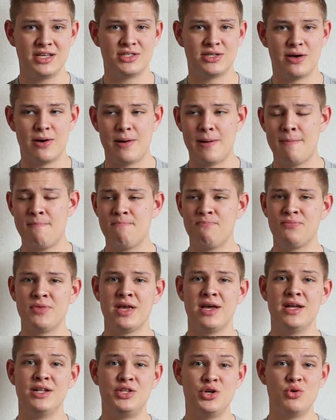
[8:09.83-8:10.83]
So
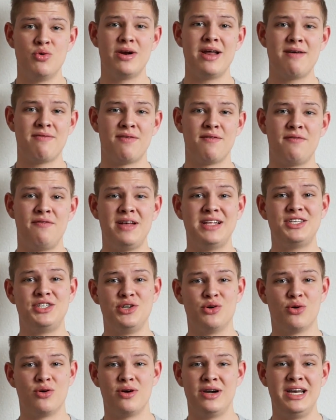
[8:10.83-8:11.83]
do whatever fits
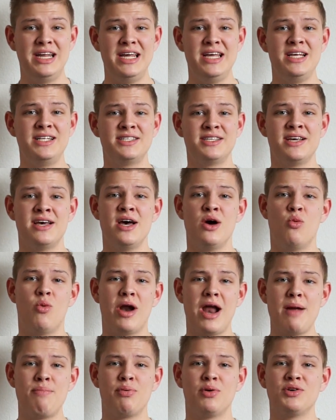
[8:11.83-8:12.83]
your needs.
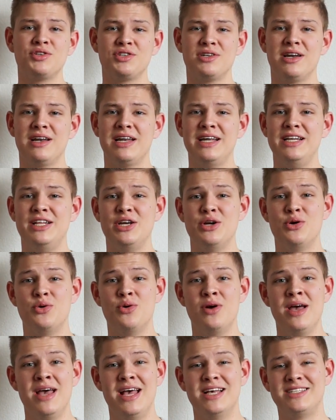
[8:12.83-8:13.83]
What I personally
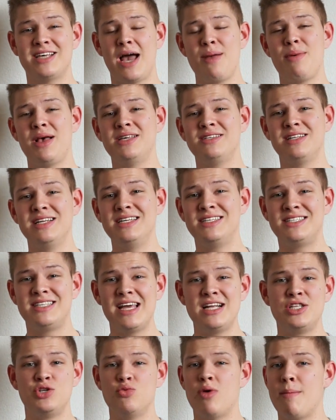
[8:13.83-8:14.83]
do is I basically
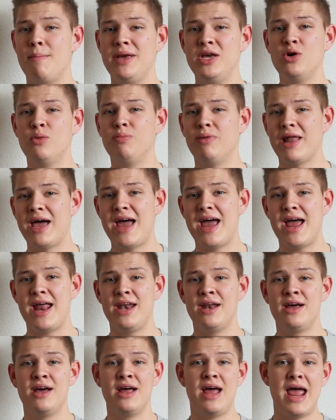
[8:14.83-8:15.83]
stick to a meal
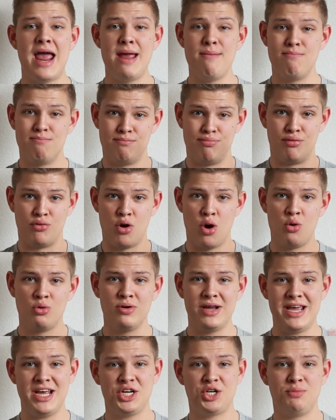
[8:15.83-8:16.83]
plan, a
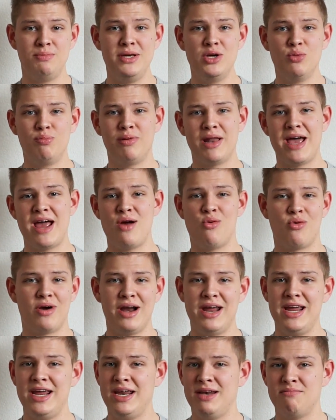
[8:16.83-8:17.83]
bro-ish meal plan where
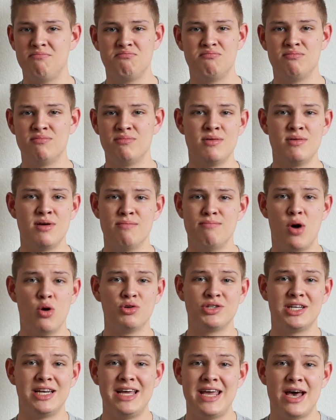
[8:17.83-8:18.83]
I eat
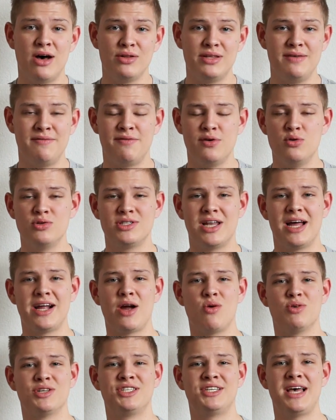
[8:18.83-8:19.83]
mostly healthy foods like
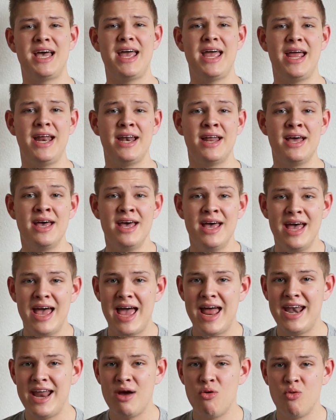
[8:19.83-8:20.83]
I was saying.
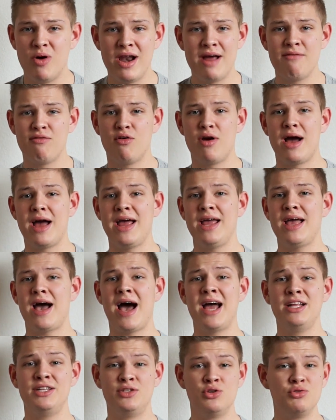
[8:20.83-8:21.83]
And then whenever
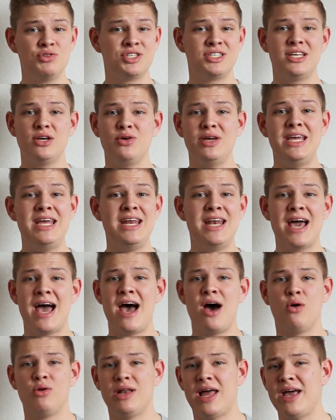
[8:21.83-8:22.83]
I do still eat
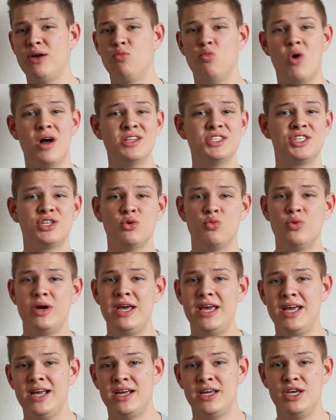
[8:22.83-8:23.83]
out, like once a
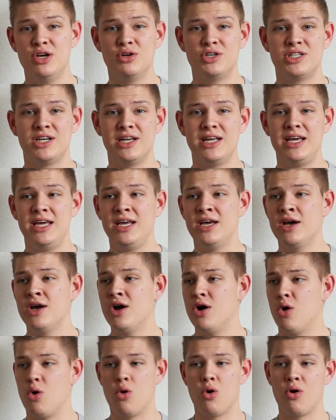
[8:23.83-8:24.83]
week usually,
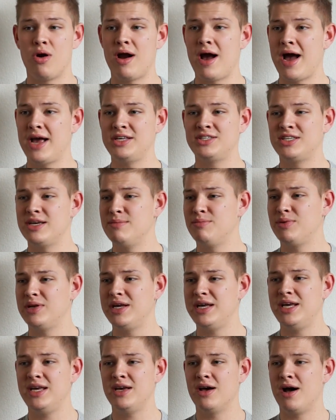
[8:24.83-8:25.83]
or I
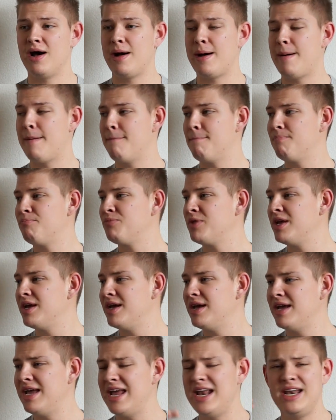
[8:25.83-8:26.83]
simply,
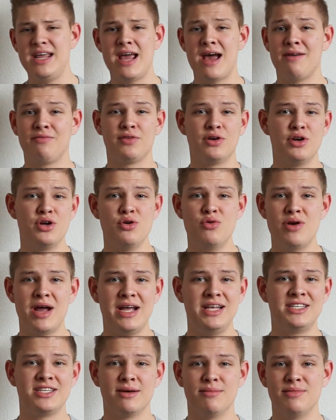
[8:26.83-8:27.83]
in the afternoon
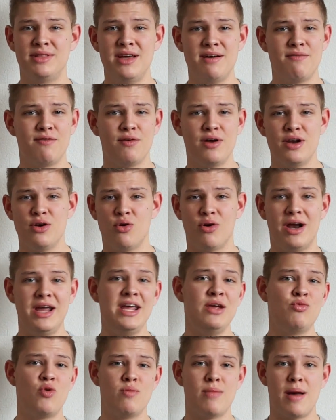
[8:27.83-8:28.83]
I eat something different, or I
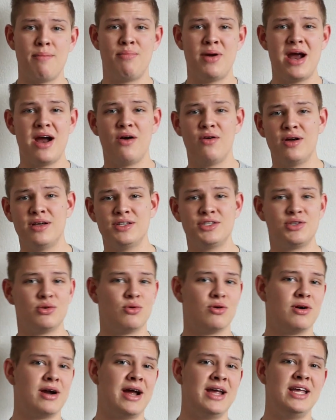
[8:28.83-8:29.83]
eat with my parents,
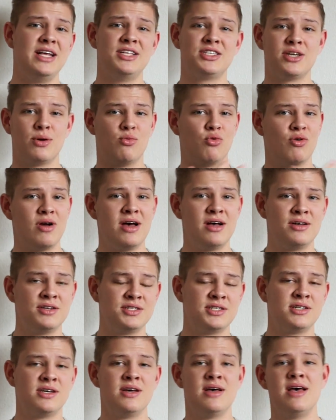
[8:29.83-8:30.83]
or I eat somewhere
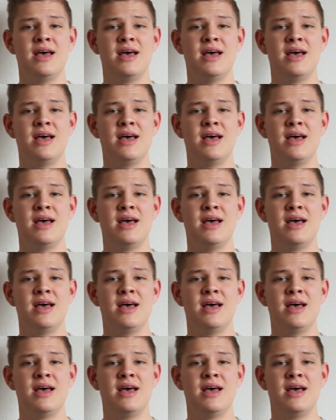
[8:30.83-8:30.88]
else.